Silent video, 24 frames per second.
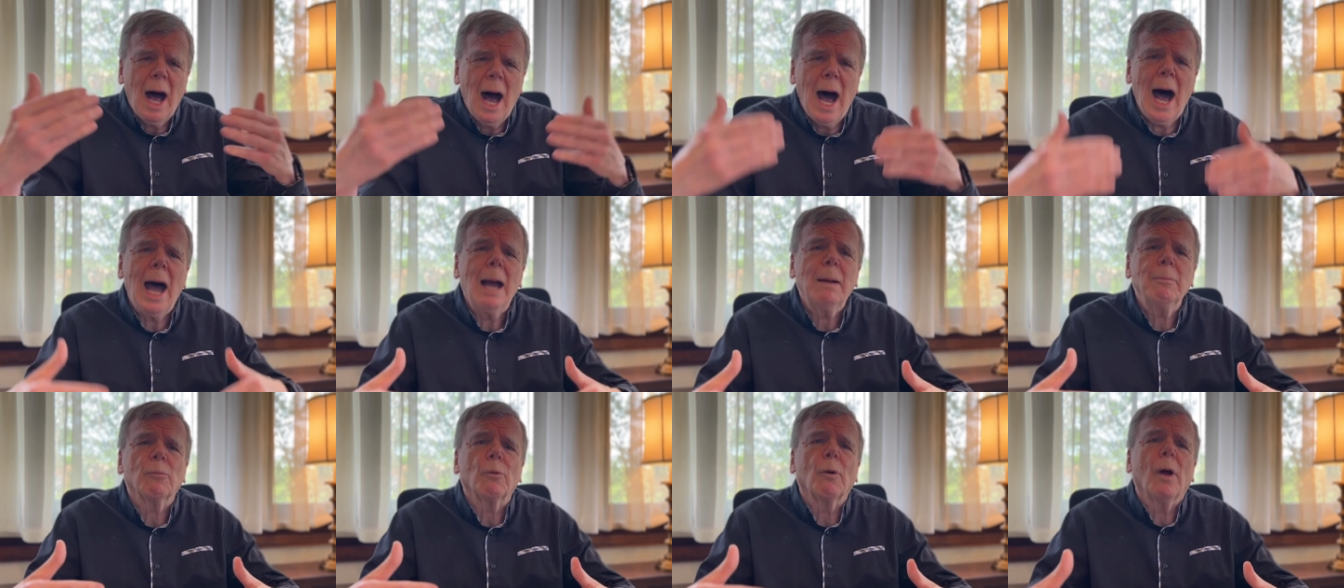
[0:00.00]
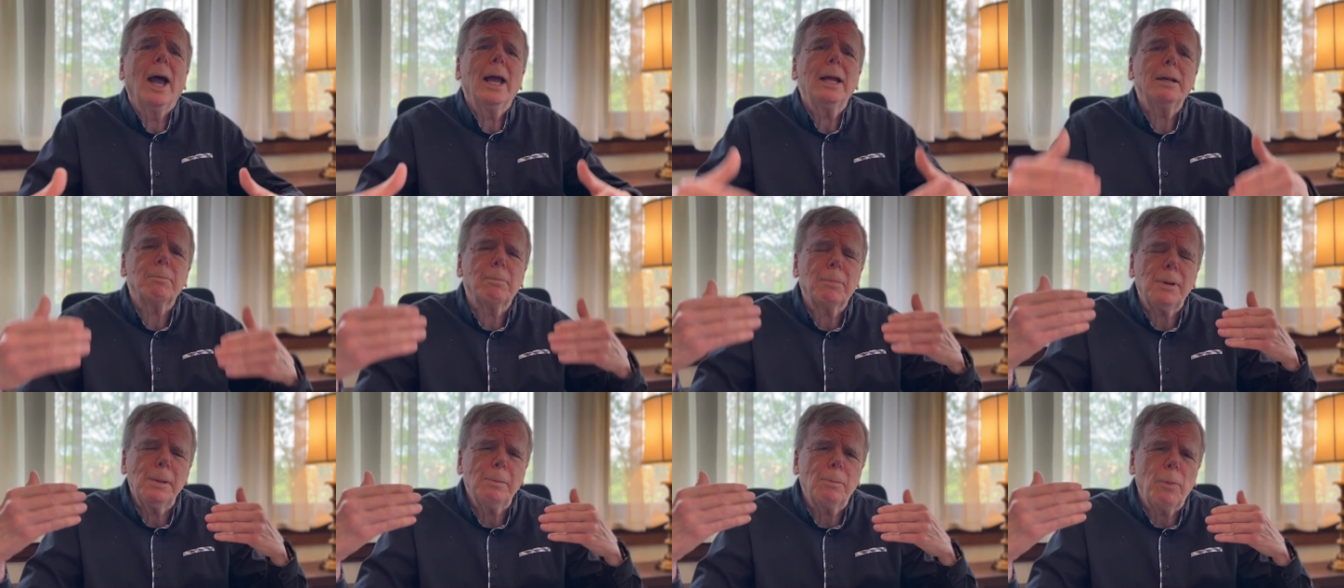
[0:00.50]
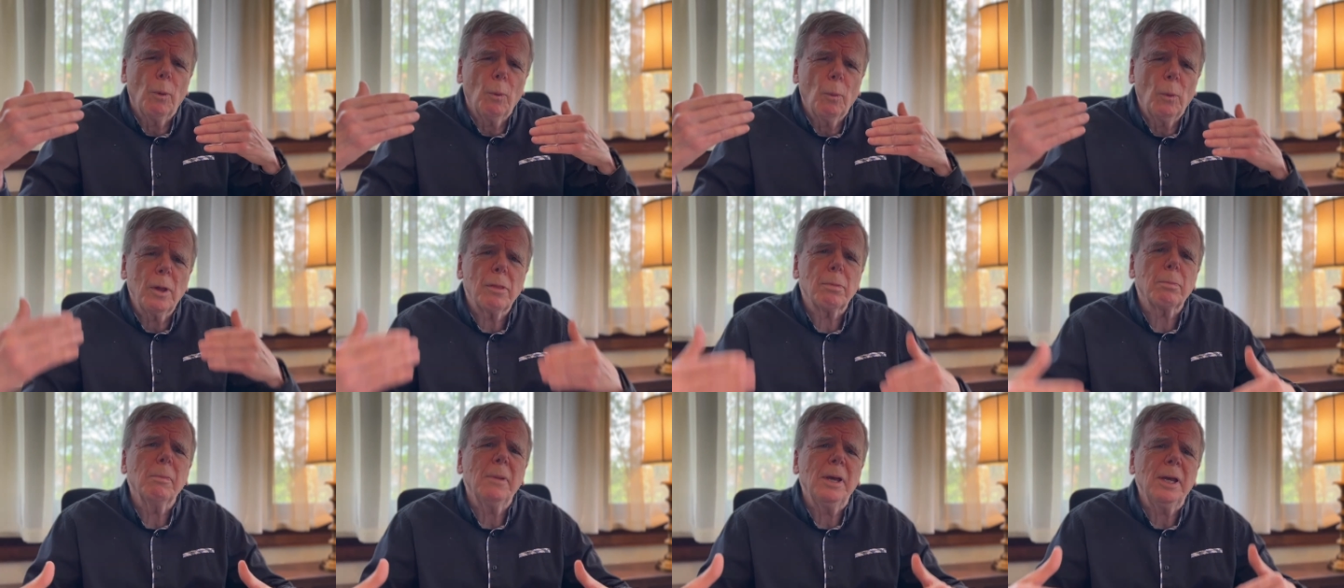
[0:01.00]
I'm right. People
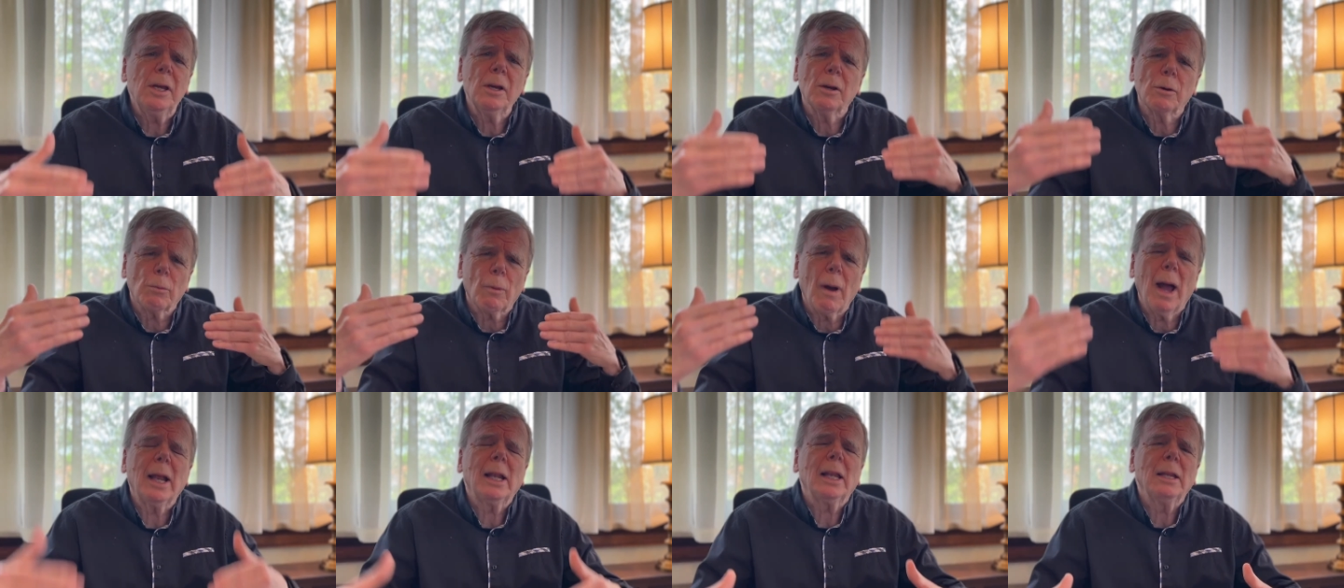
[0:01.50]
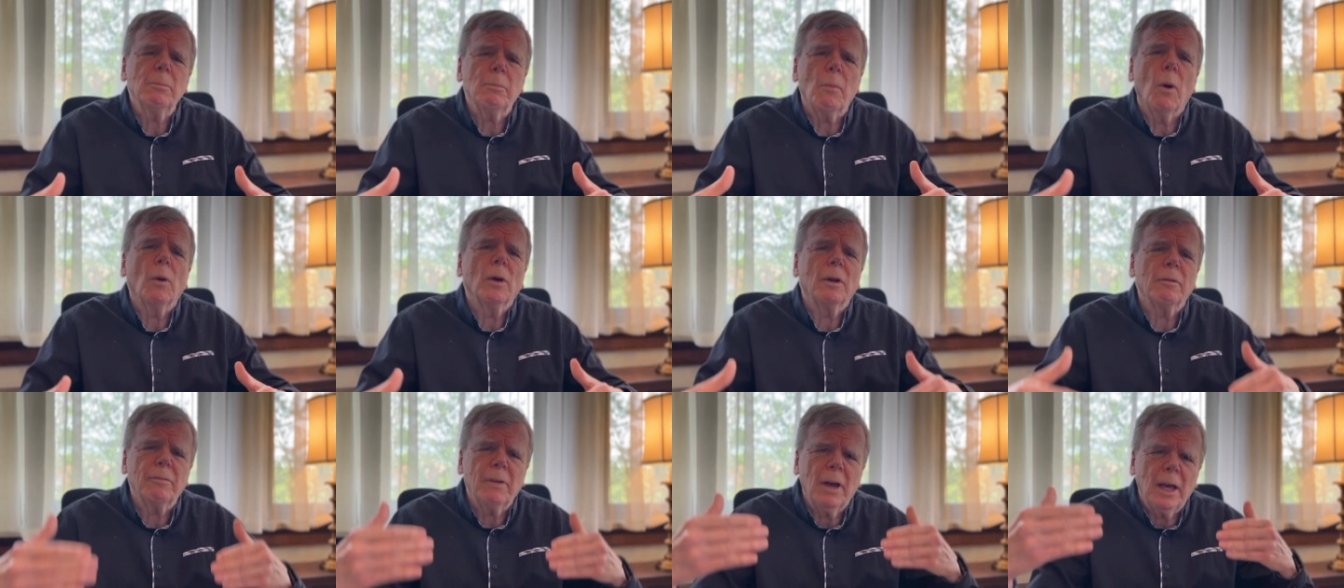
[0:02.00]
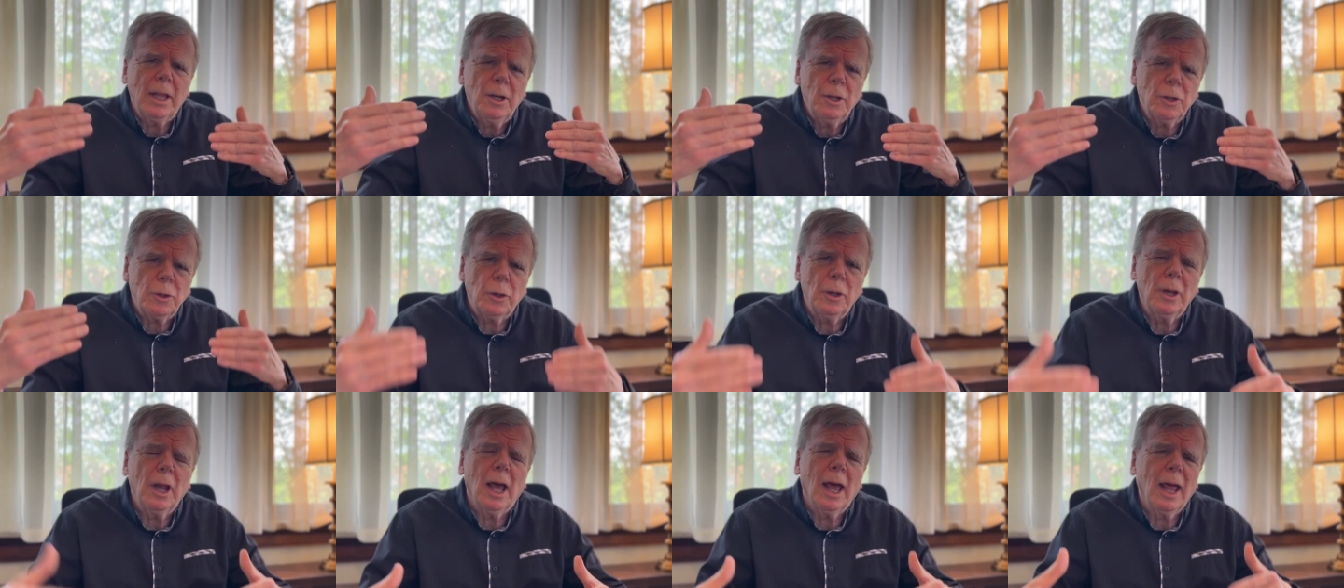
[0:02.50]
with me are rightly
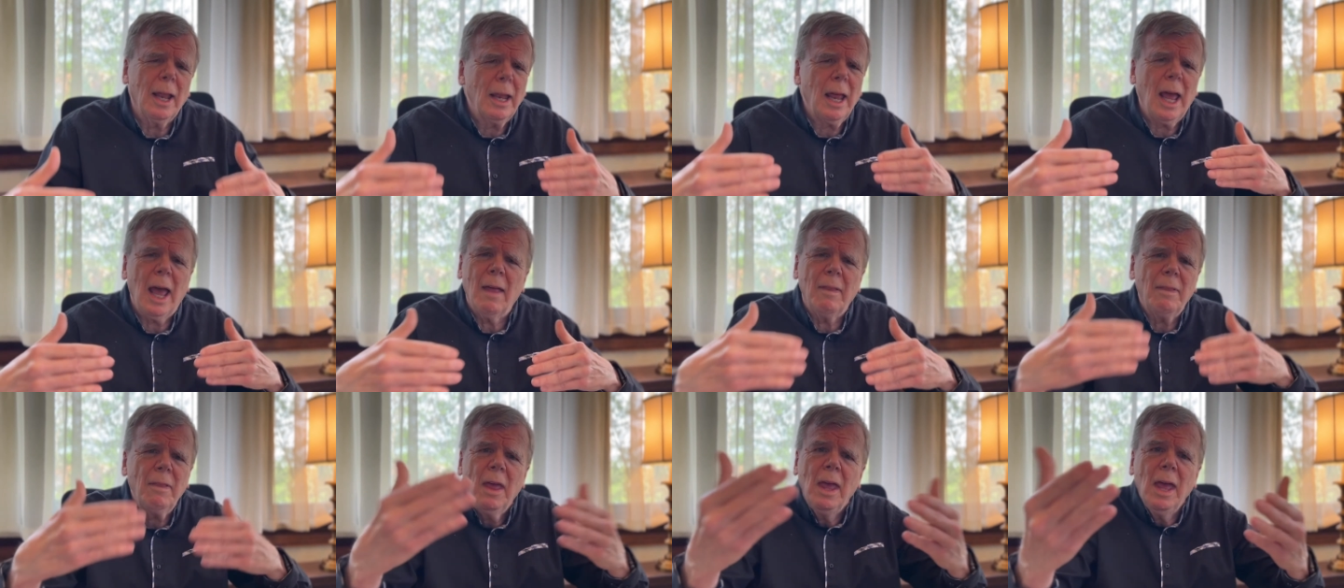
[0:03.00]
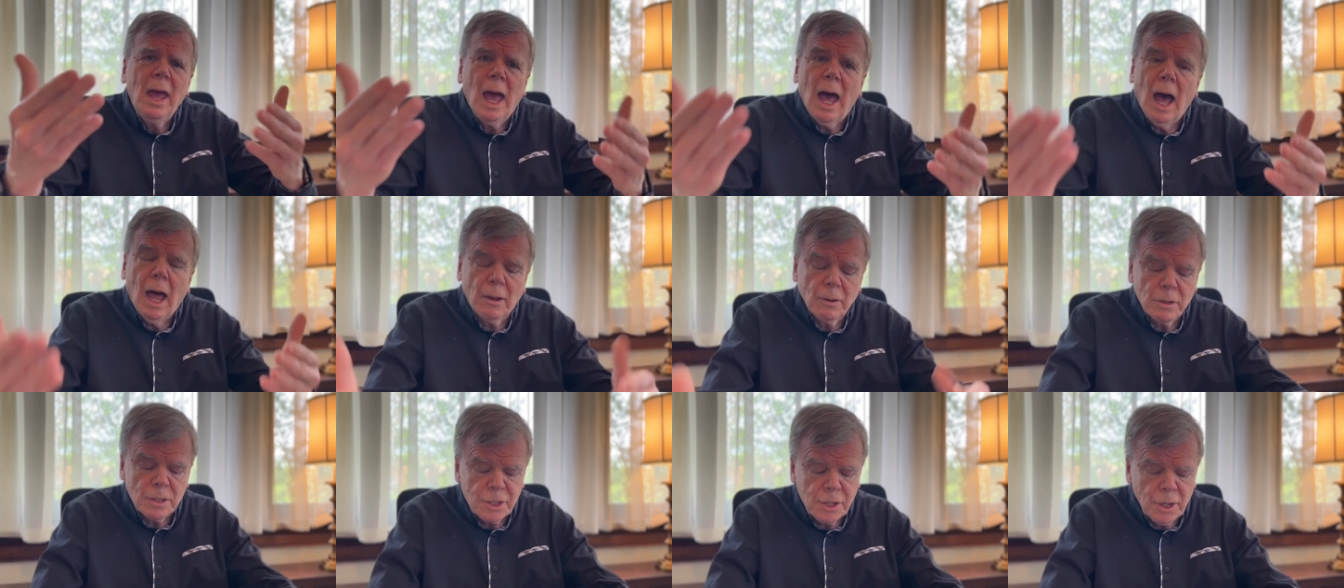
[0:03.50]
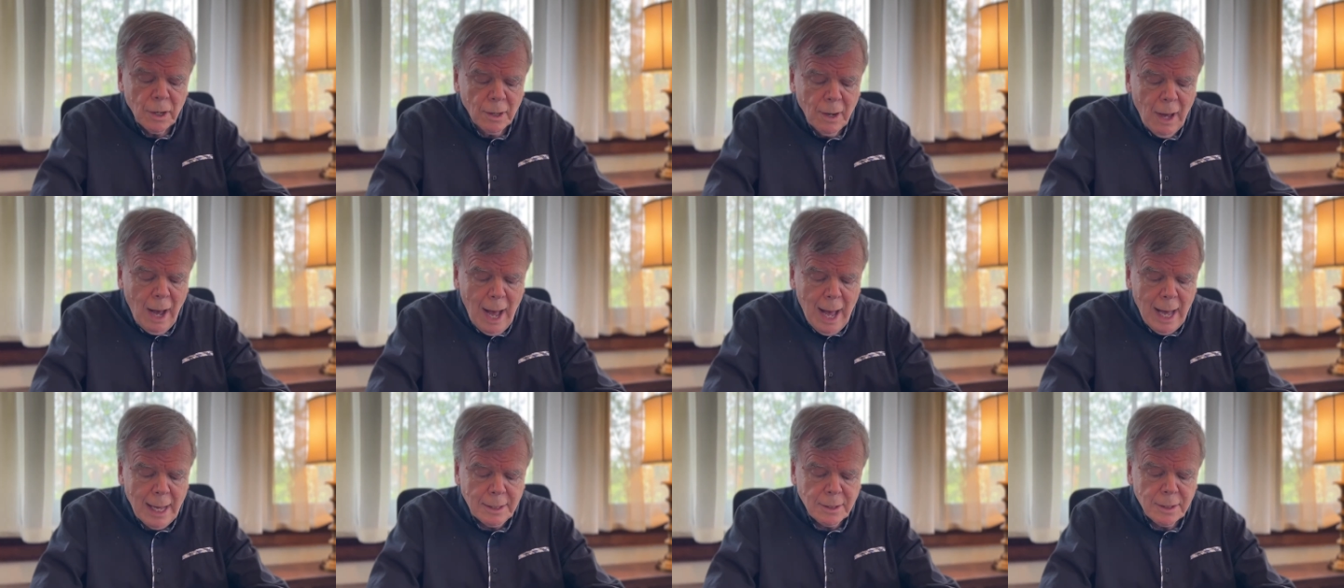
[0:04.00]
motivated and, and others are
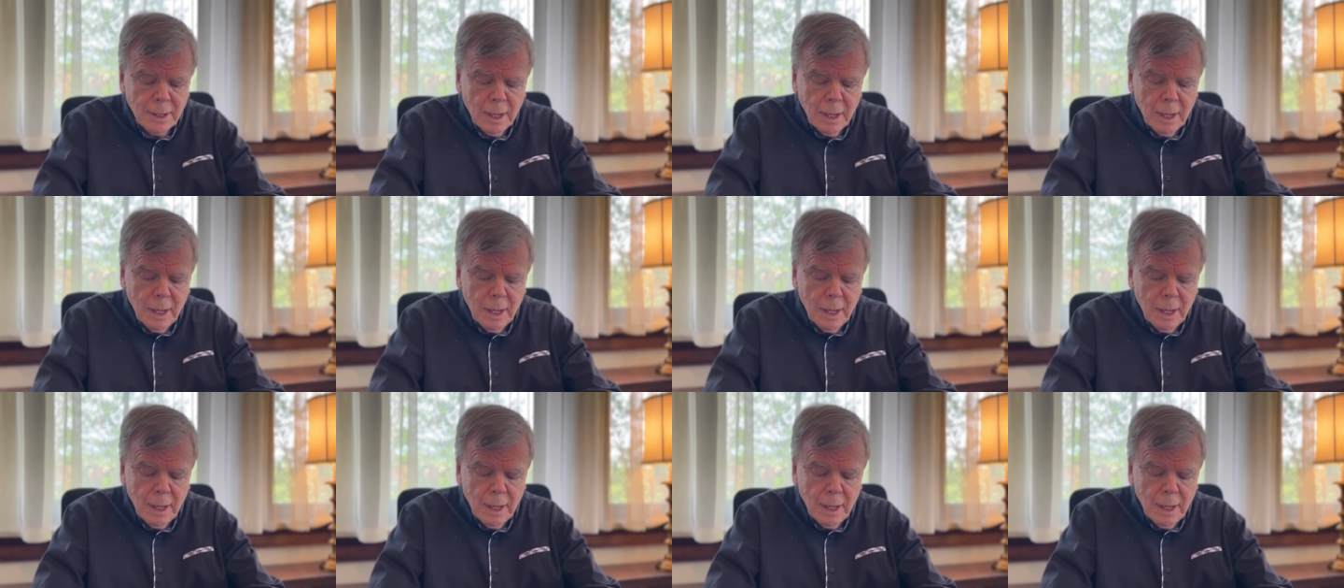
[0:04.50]
not.